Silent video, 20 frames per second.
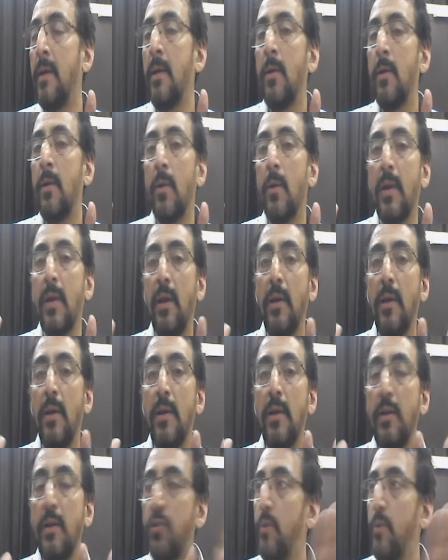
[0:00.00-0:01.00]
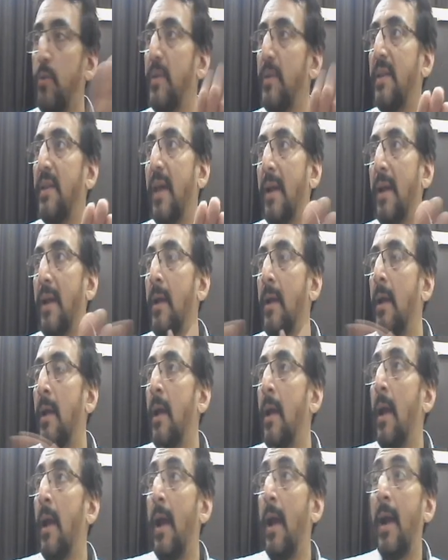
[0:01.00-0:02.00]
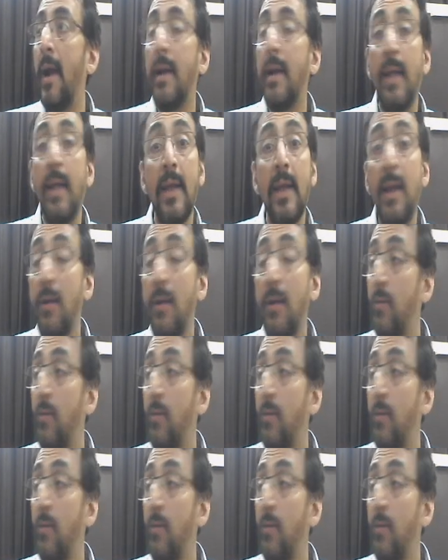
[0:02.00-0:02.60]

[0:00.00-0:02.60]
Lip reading: Okay, it should be there. And again,